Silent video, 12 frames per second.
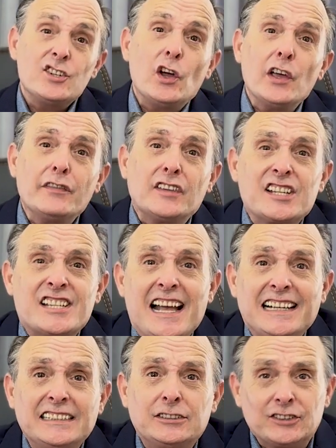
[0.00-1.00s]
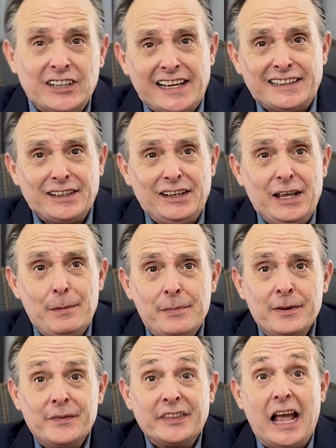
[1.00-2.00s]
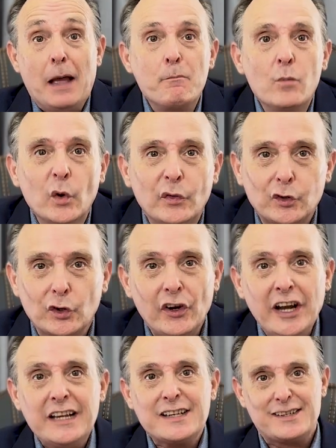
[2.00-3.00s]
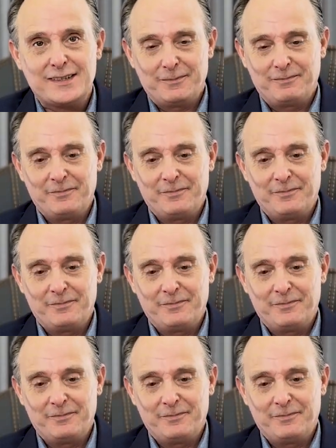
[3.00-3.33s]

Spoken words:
So you've decided to take the leap and move to Greece.